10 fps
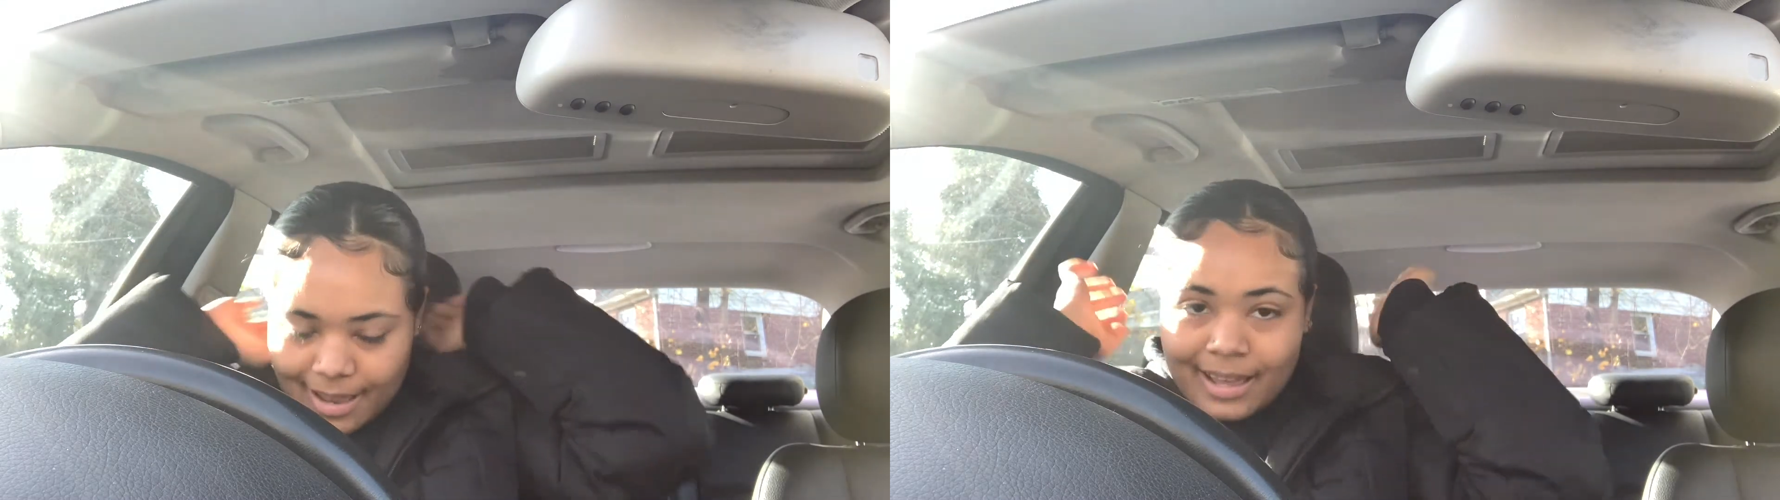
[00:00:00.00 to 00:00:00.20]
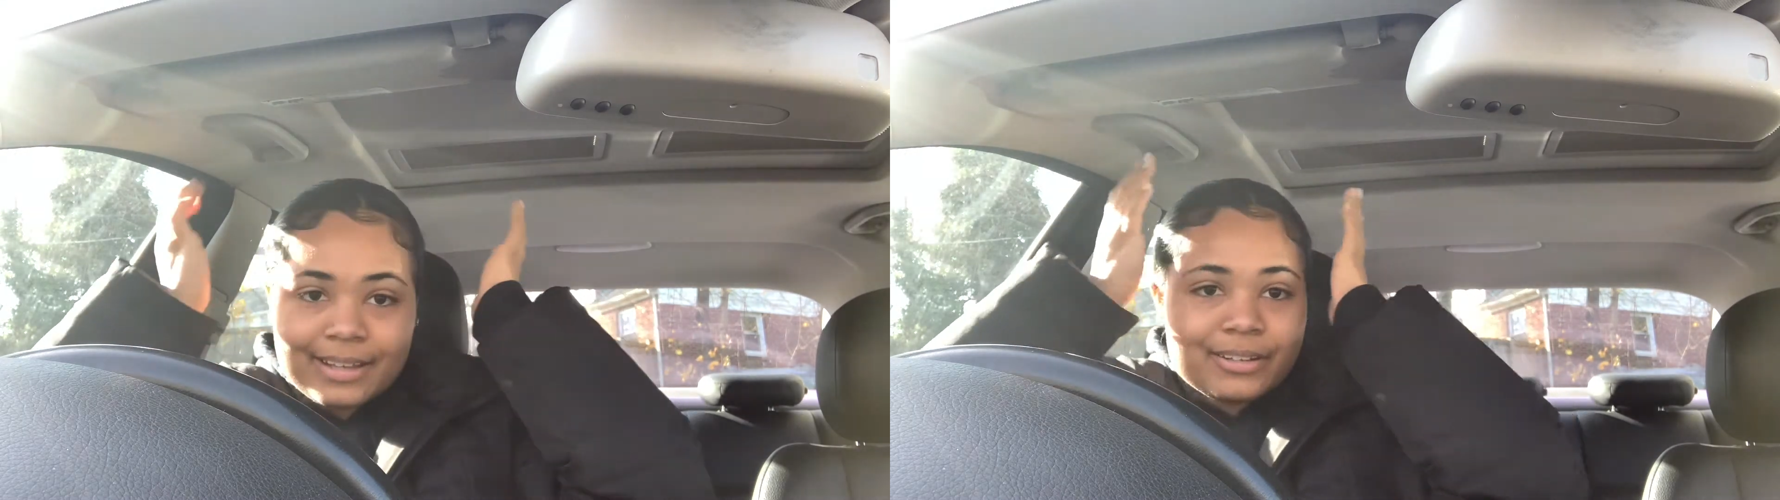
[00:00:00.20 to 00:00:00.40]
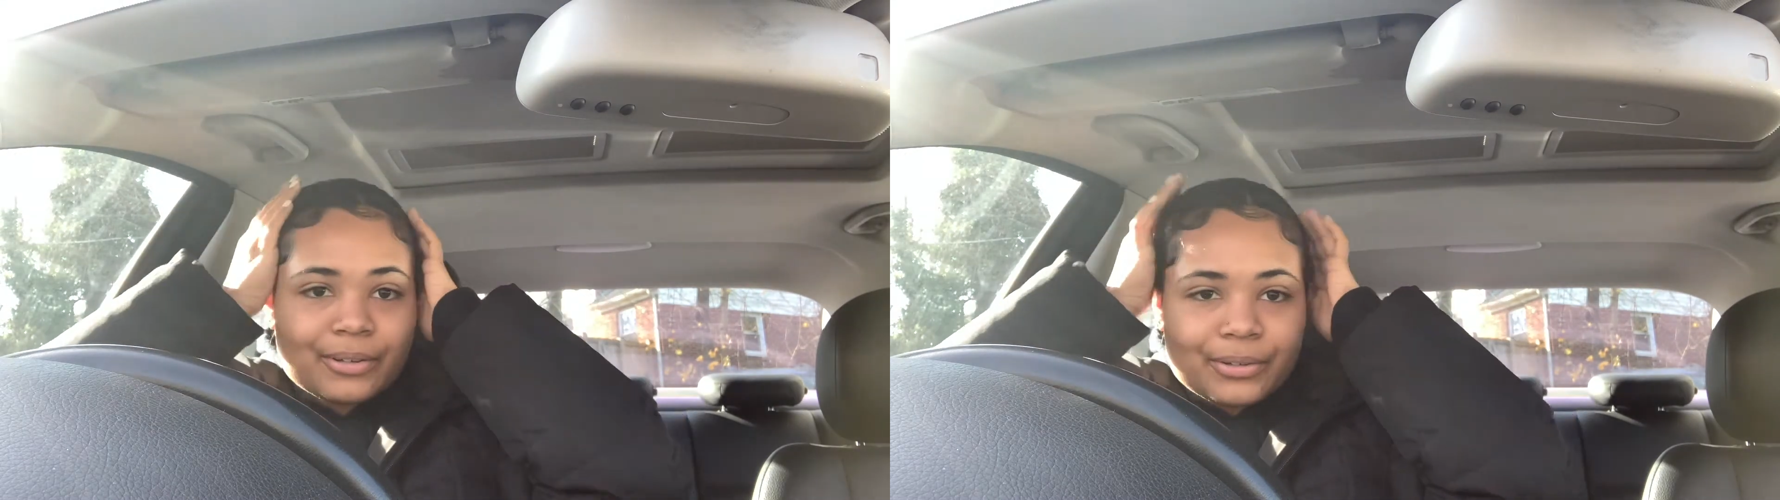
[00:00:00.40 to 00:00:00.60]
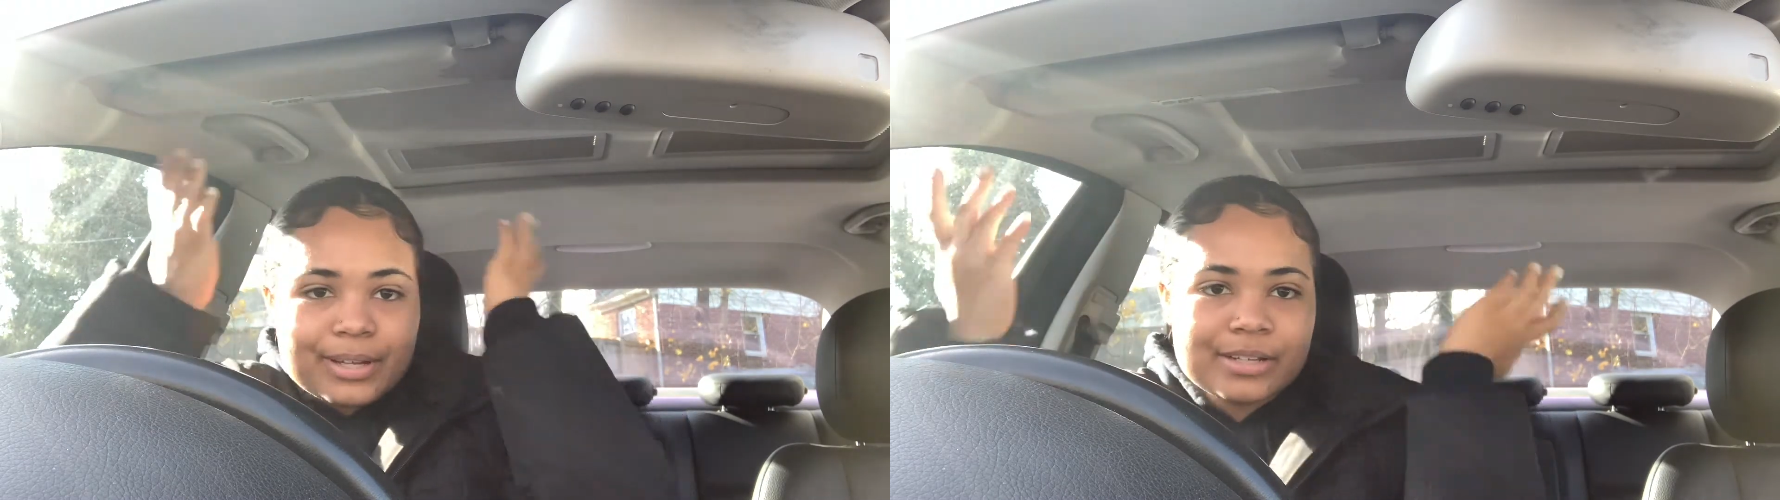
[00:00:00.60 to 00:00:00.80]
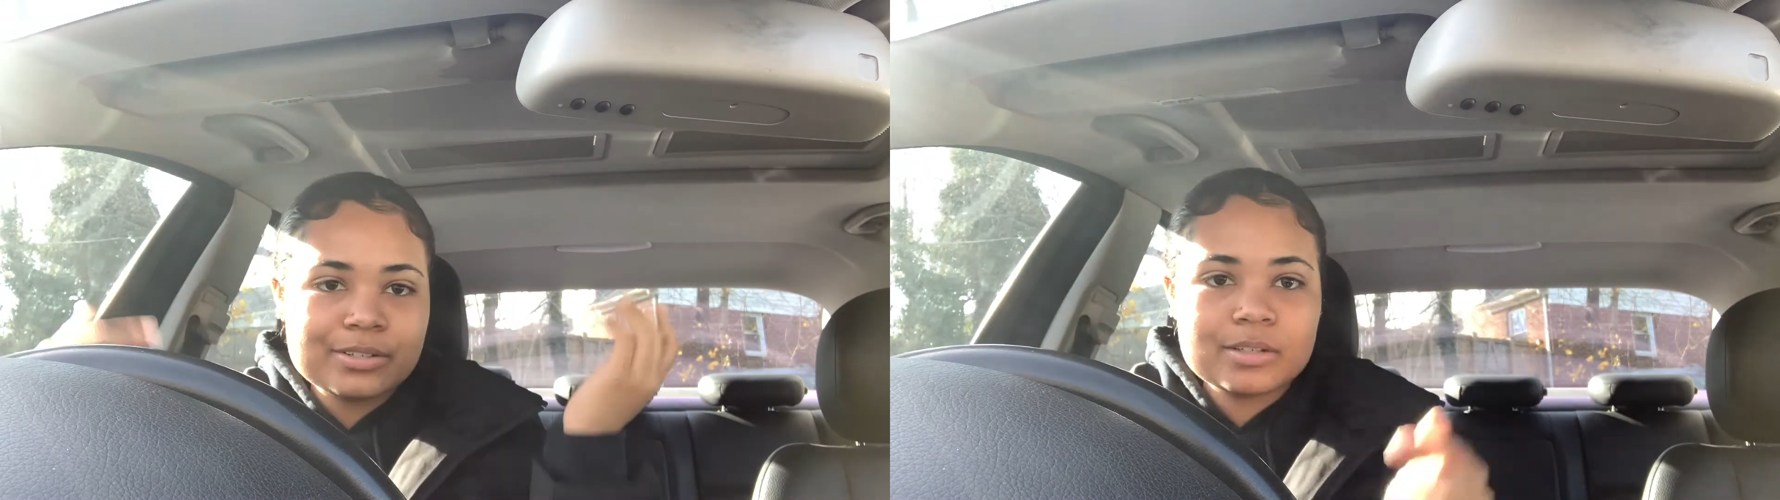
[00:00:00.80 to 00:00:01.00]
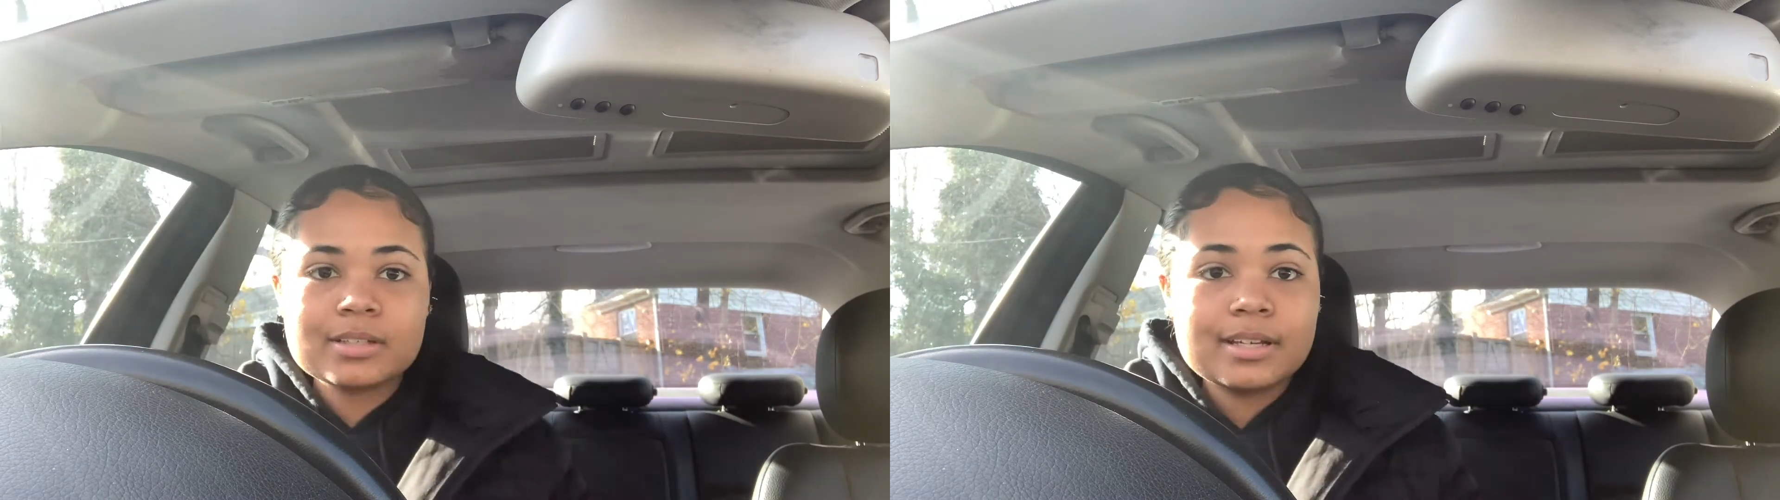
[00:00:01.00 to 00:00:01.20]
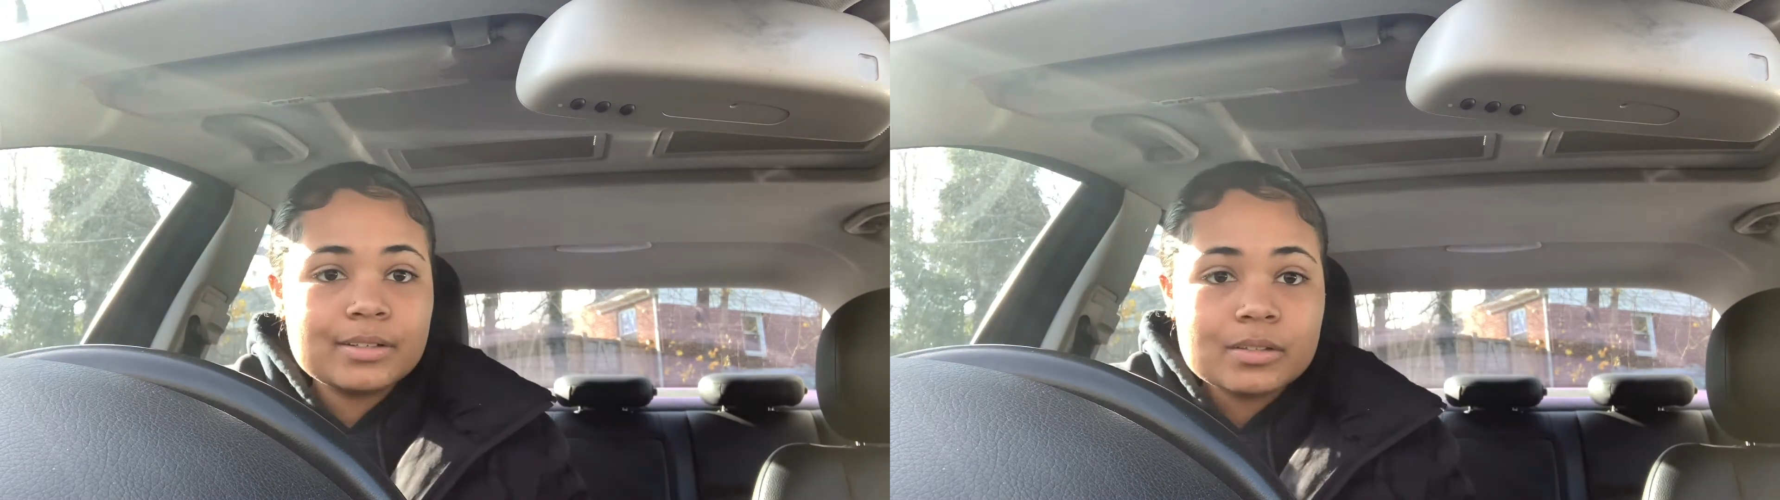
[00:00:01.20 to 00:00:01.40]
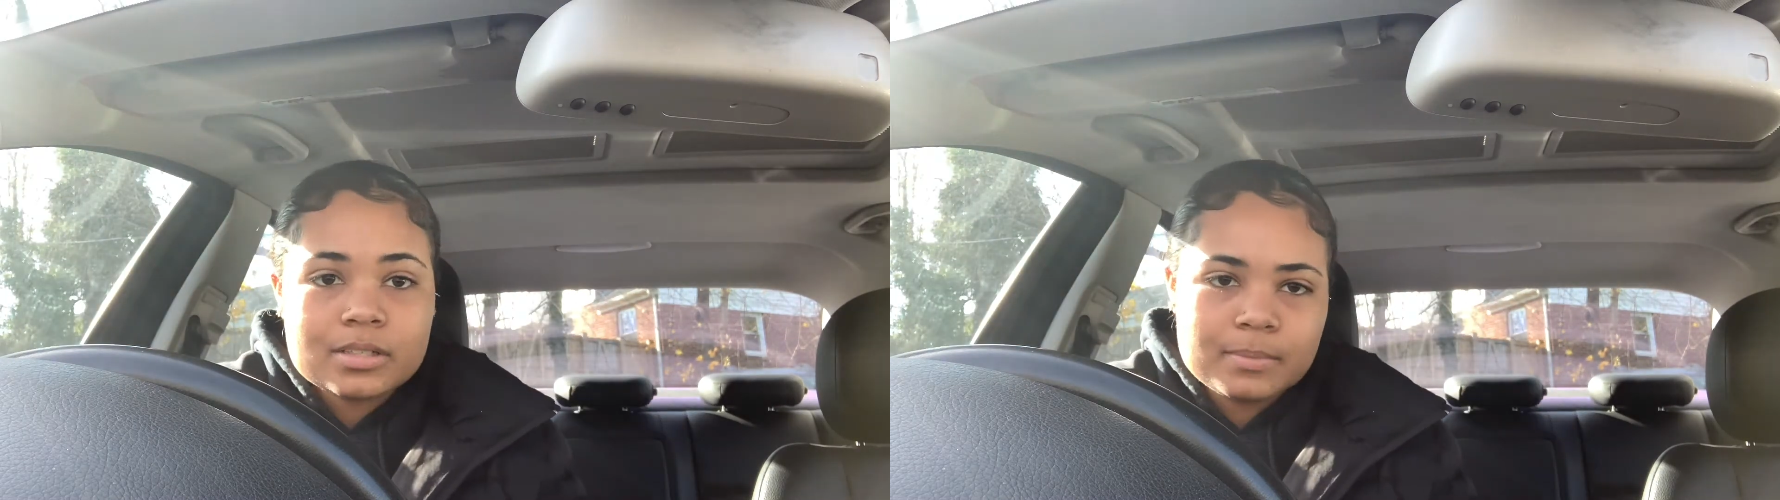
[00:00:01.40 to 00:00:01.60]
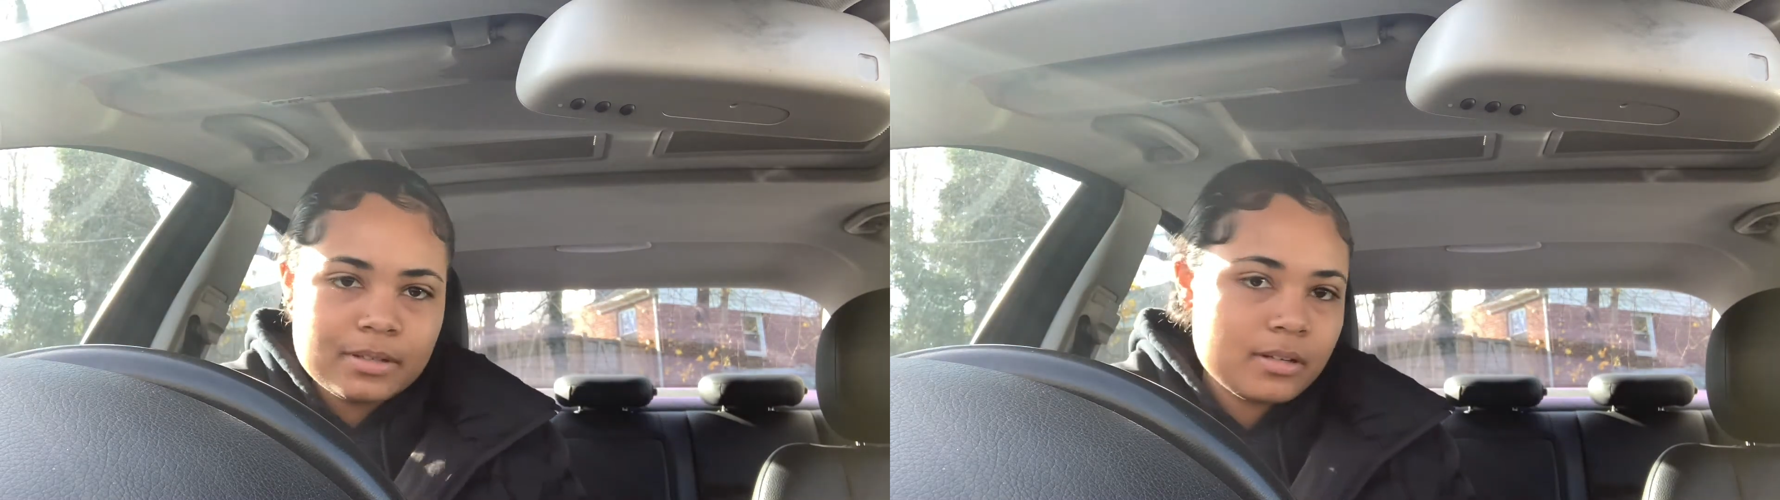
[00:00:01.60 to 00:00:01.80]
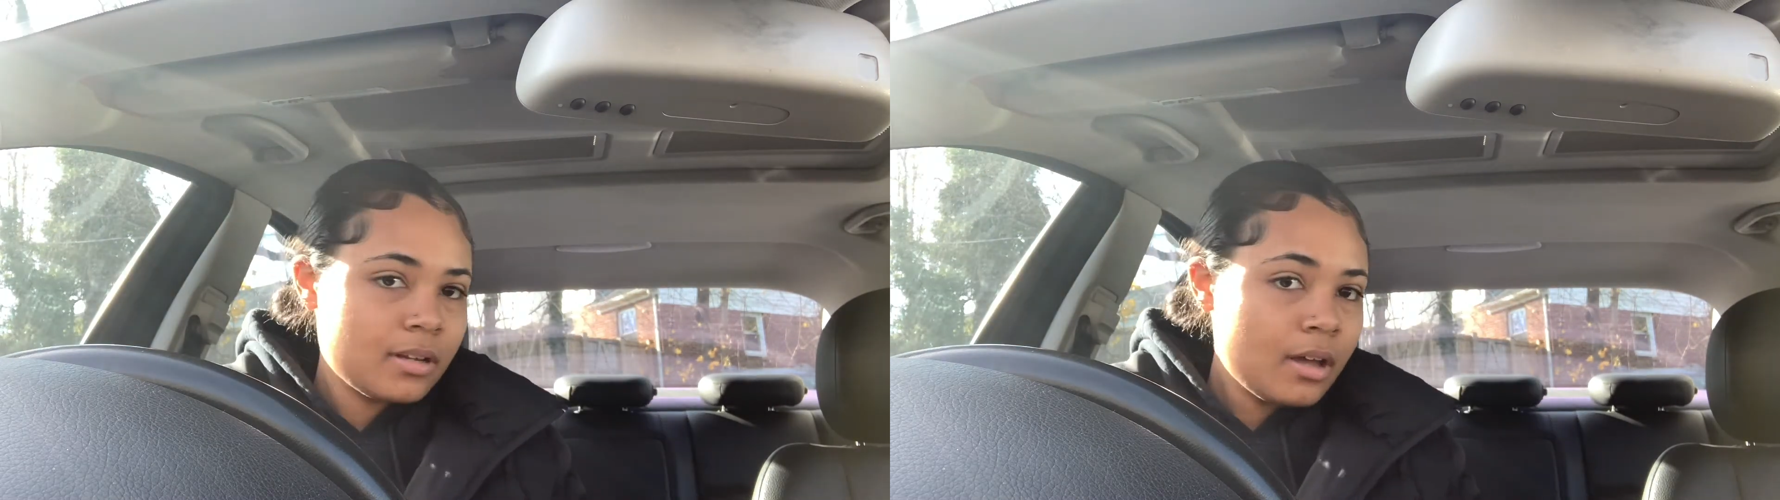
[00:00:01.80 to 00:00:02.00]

I know you guys should just get used to me